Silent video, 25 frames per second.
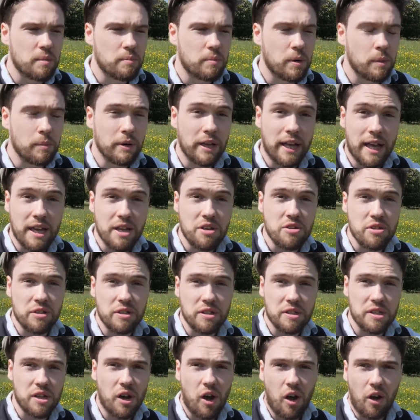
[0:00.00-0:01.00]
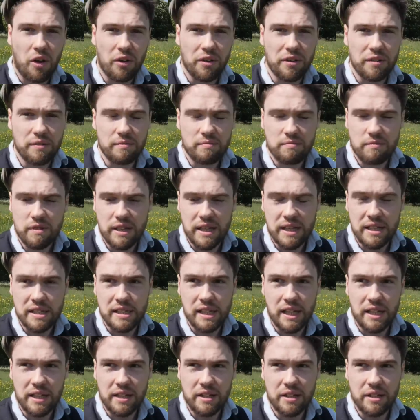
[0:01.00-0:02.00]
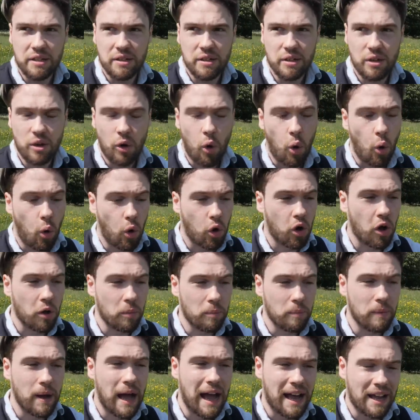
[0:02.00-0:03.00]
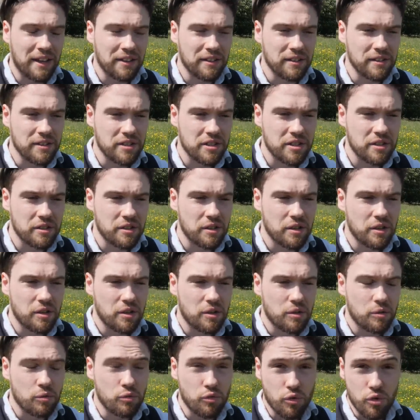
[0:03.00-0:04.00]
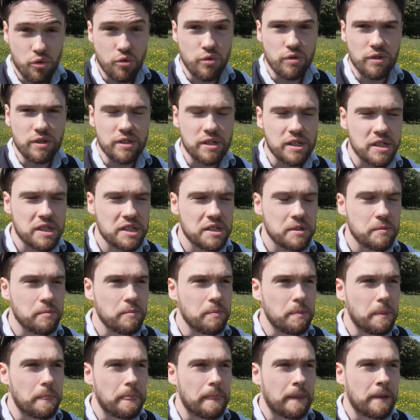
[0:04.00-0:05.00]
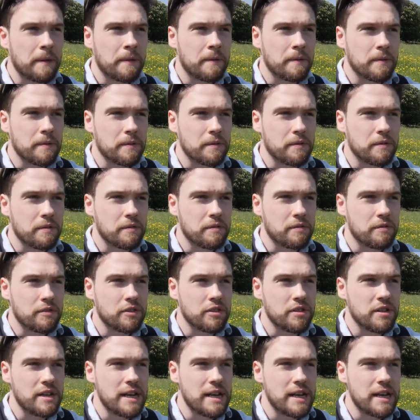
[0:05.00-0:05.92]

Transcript: publications on things like Ogham and runes, the